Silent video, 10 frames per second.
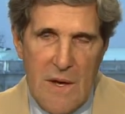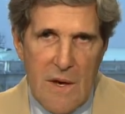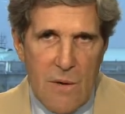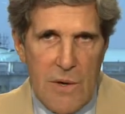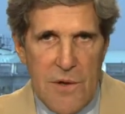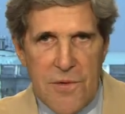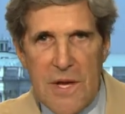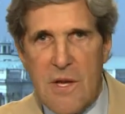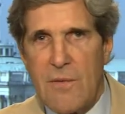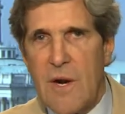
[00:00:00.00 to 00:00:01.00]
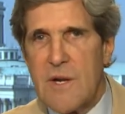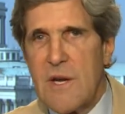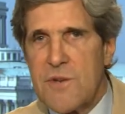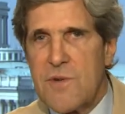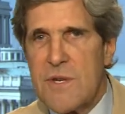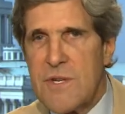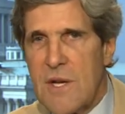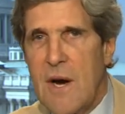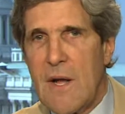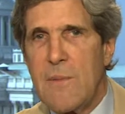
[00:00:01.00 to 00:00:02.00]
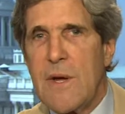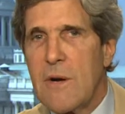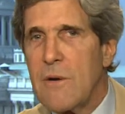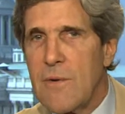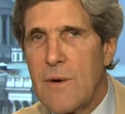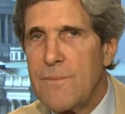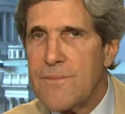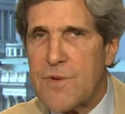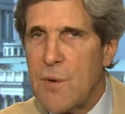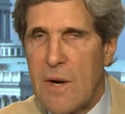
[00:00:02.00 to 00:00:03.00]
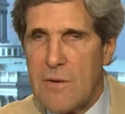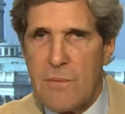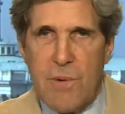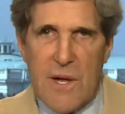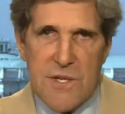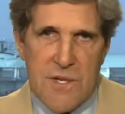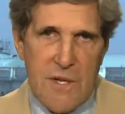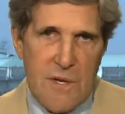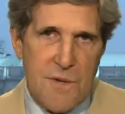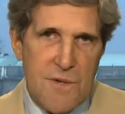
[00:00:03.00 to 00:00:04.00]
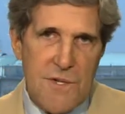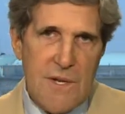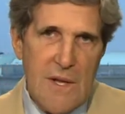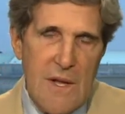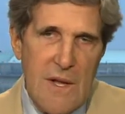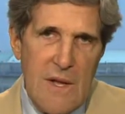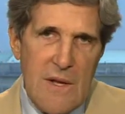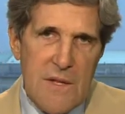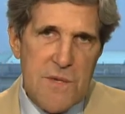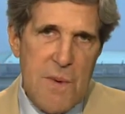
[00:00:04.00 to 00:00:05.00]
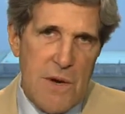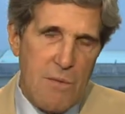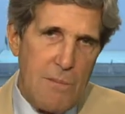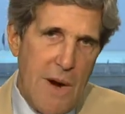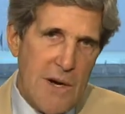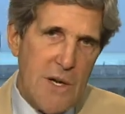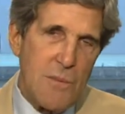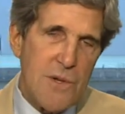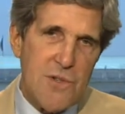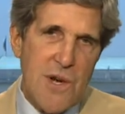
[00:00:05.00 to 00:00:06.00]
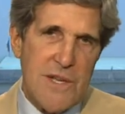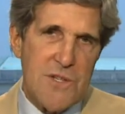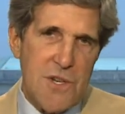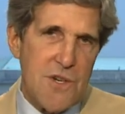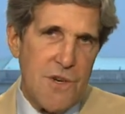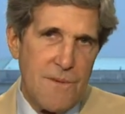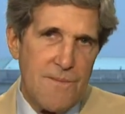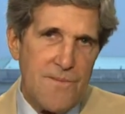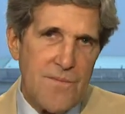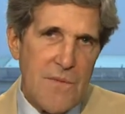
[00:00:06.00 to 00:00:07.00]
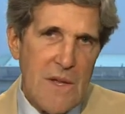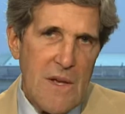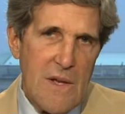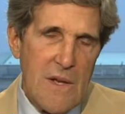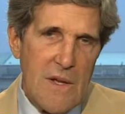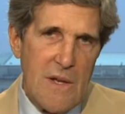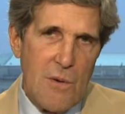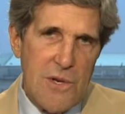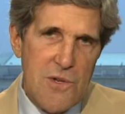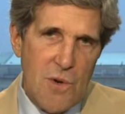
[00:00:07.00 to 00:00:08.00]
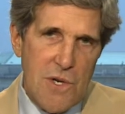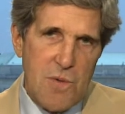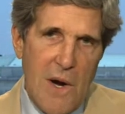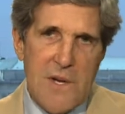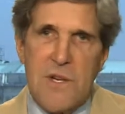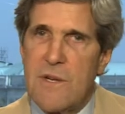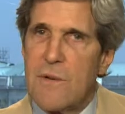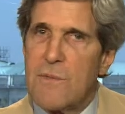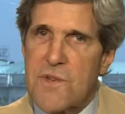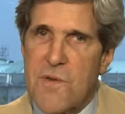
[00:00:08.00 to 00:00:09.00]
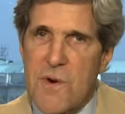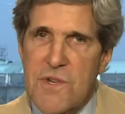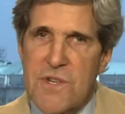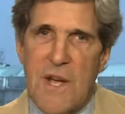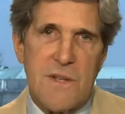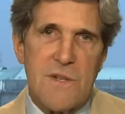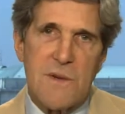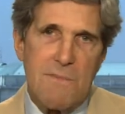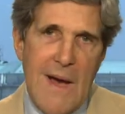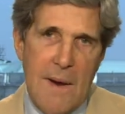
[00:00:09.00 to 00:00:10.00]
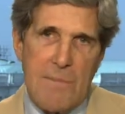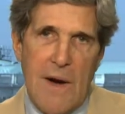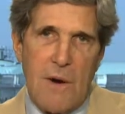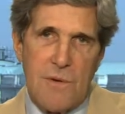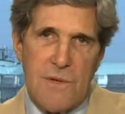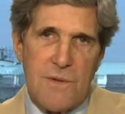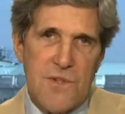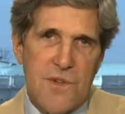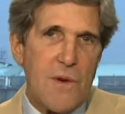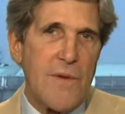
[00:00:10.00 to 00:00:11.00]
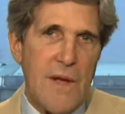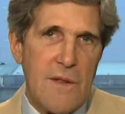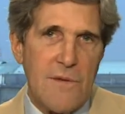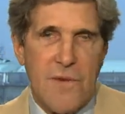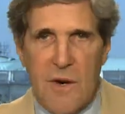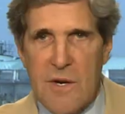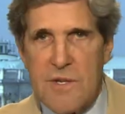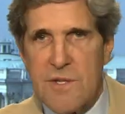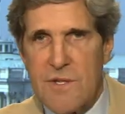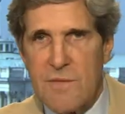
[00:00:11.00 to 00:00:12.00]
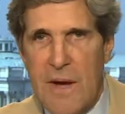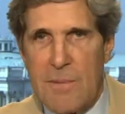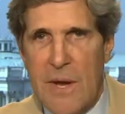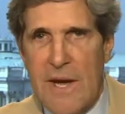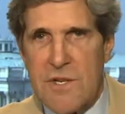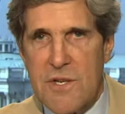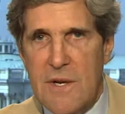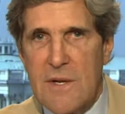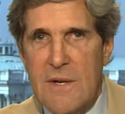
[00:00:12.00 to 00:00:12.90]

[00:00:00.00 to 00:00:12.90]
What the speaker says: When you think of our country's economy over 200 plus years, there's been a remarkable transition. You know, when George Washington was first sent to map out and survey the forests of Appalachia,